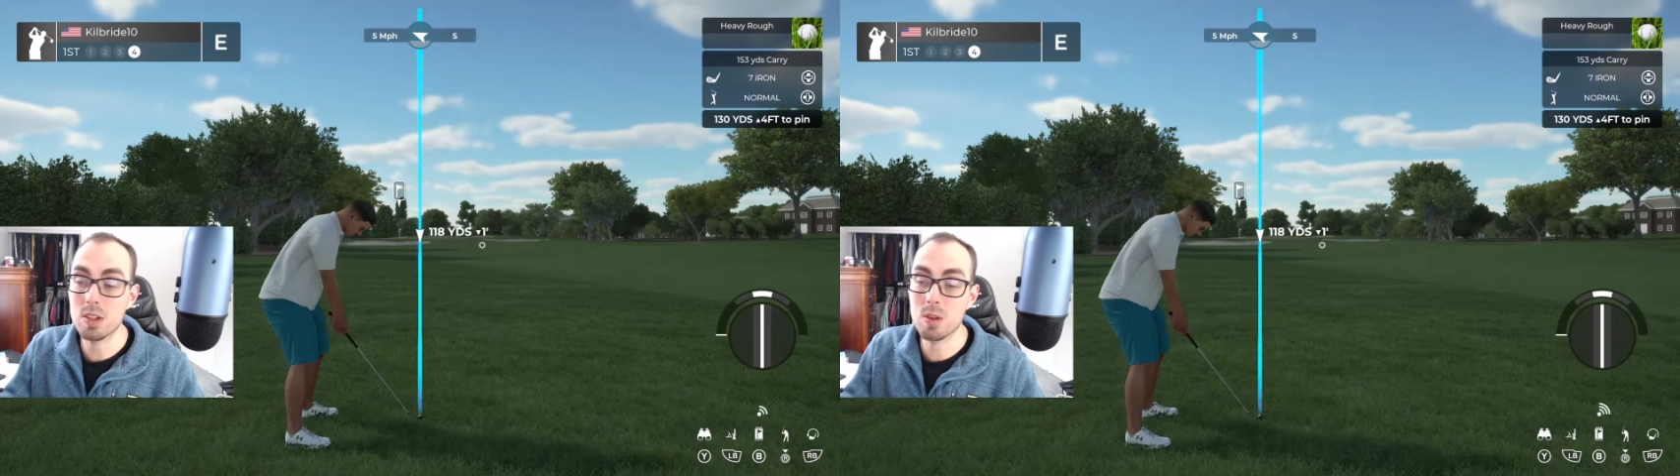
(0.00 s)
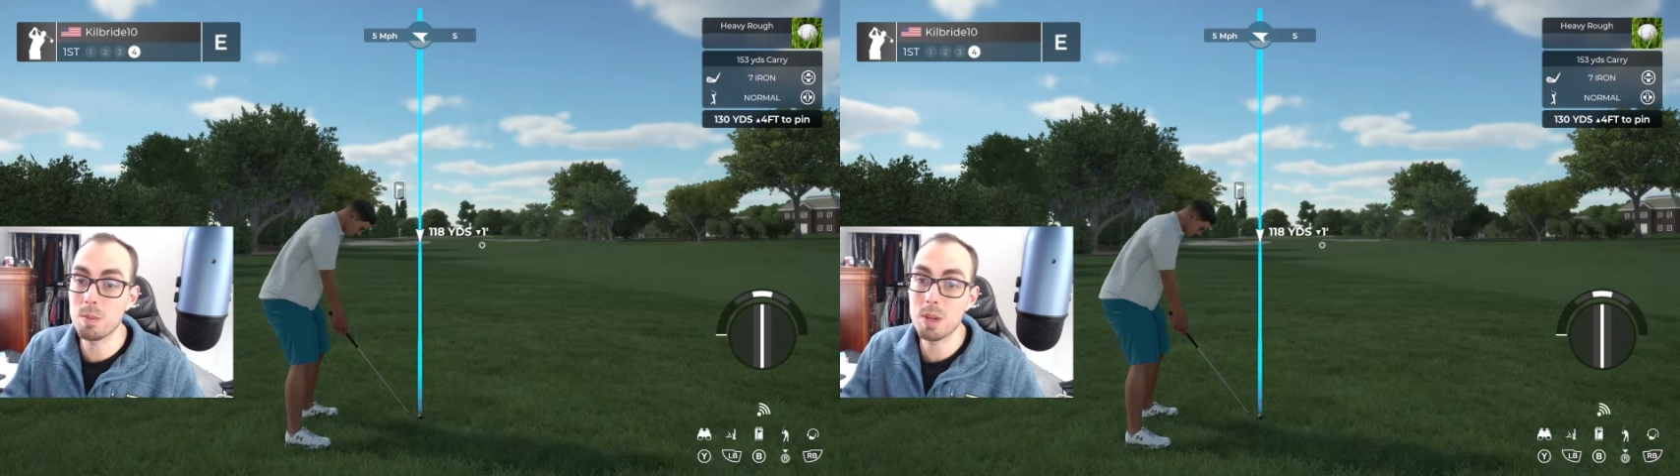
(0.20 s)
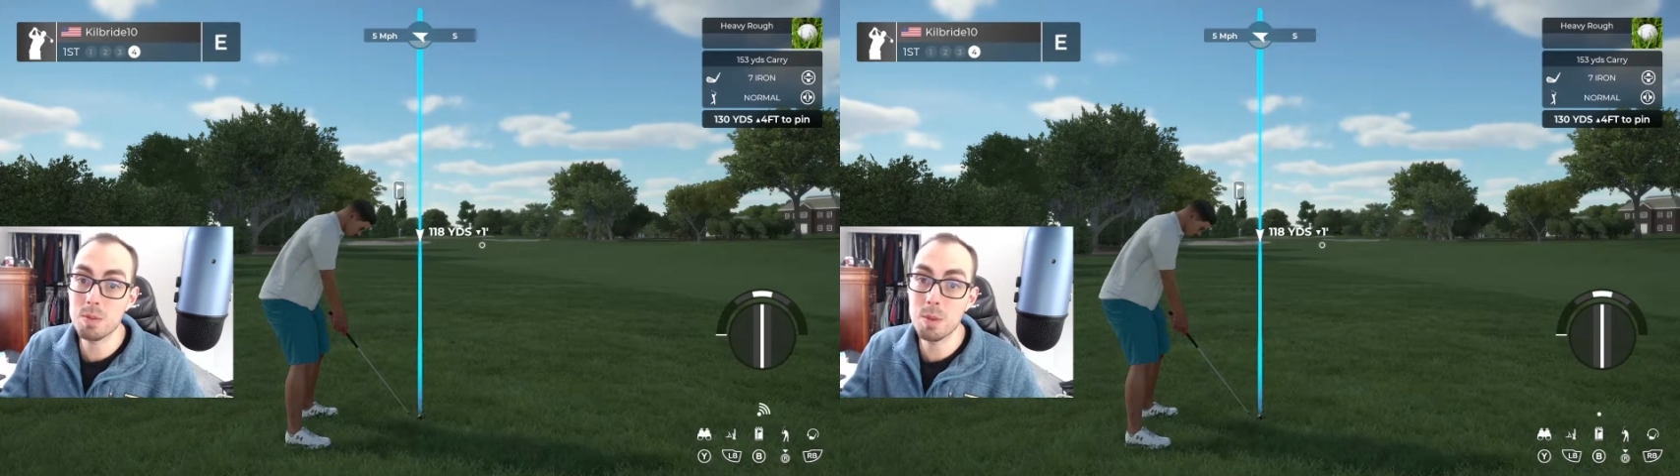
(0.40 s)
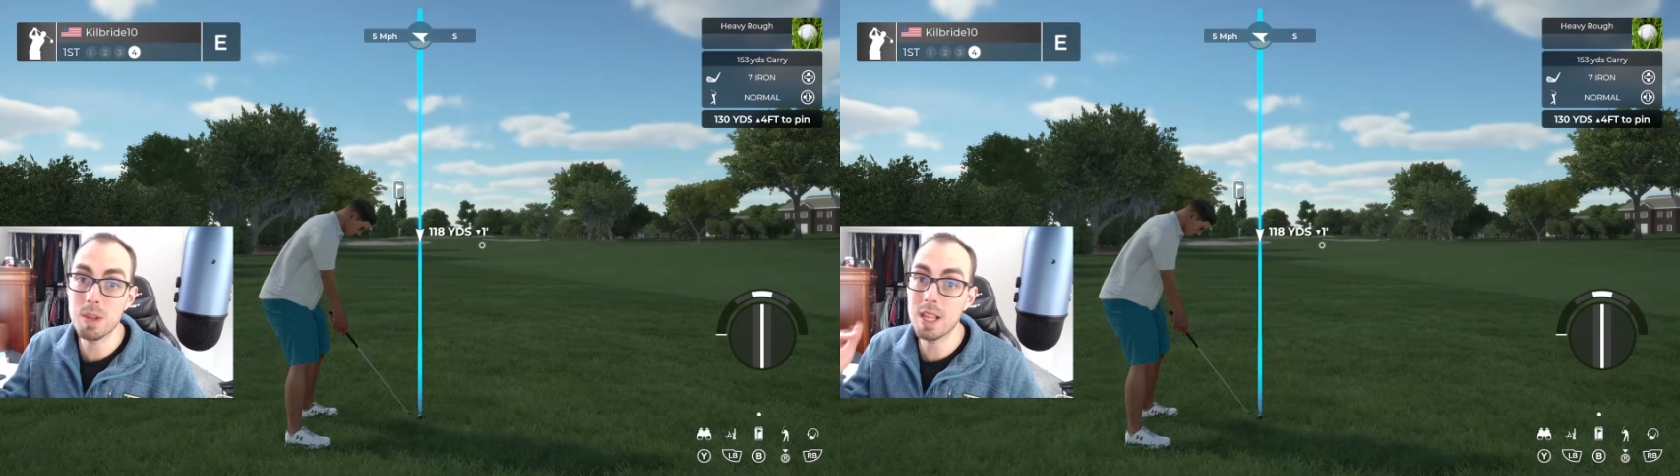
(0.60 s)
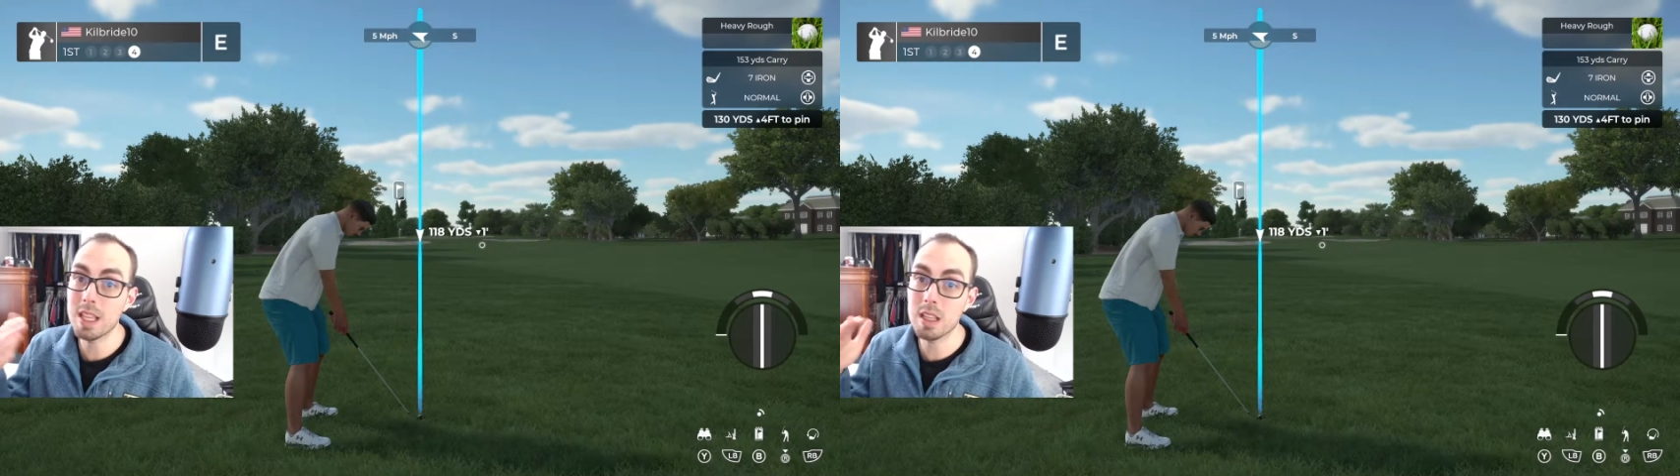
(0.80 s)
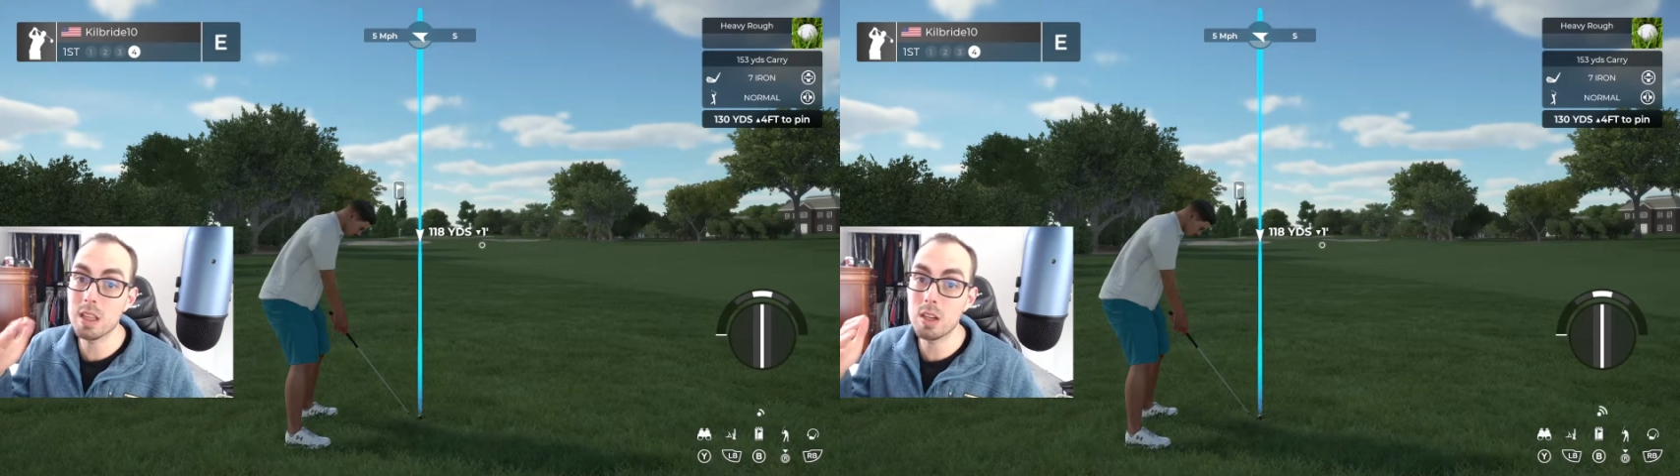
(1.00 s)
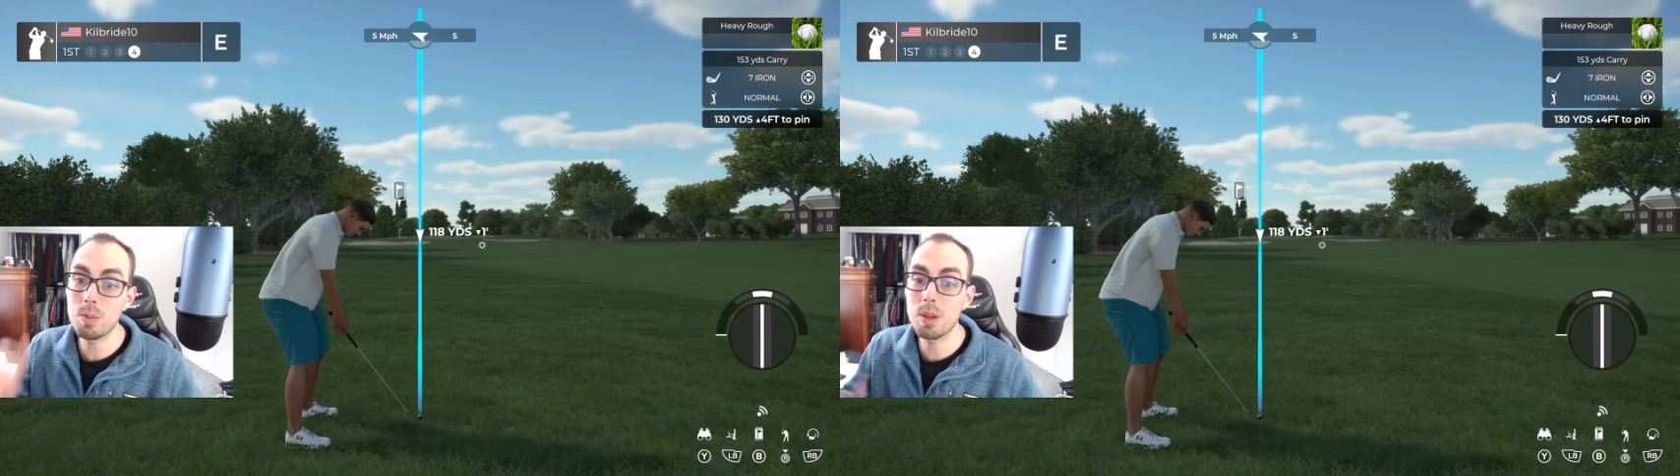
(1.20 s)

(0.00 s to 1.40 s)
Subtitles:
so it must be playing a little